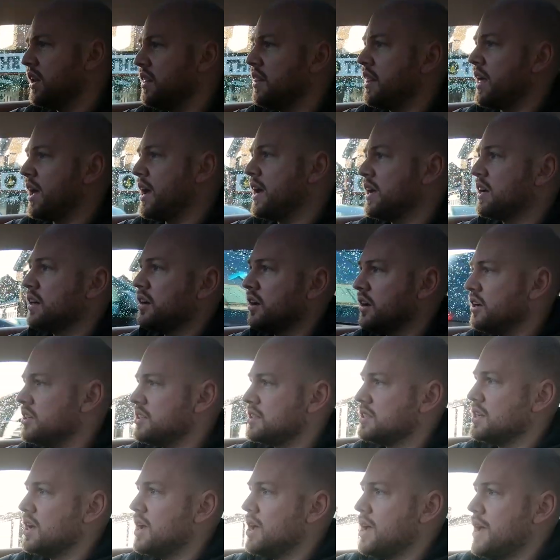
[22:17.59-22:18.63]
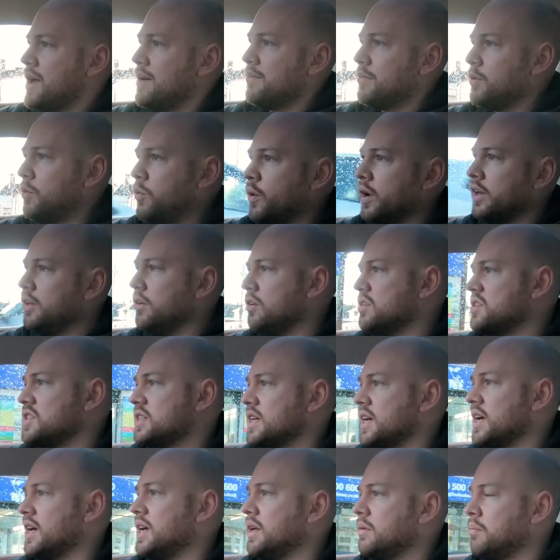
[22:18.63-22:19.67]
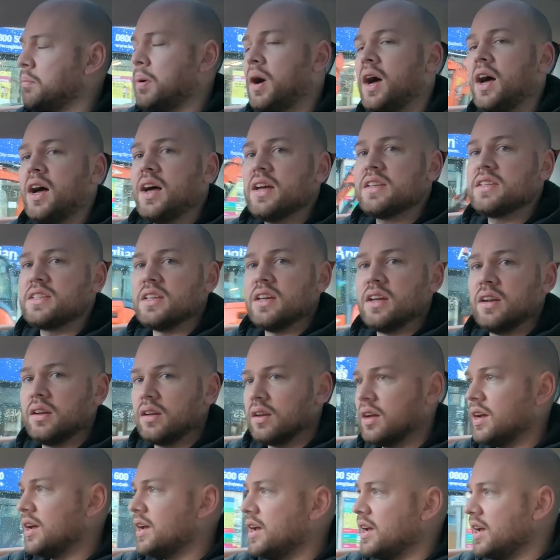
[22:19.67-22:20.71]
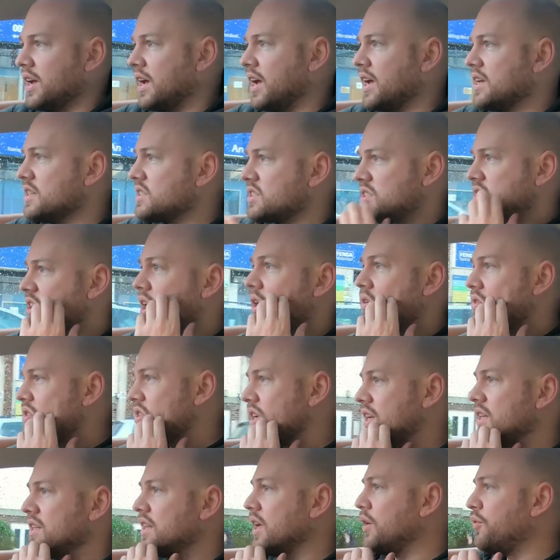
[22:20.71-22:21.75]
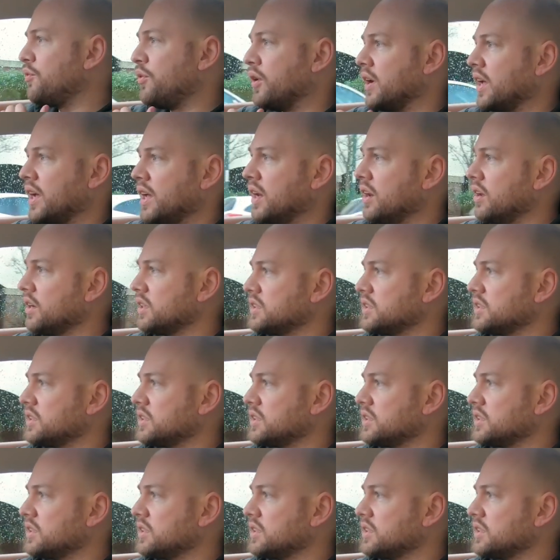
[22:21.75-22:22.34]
the headlights, but when you see it in person, it's totally different. It looks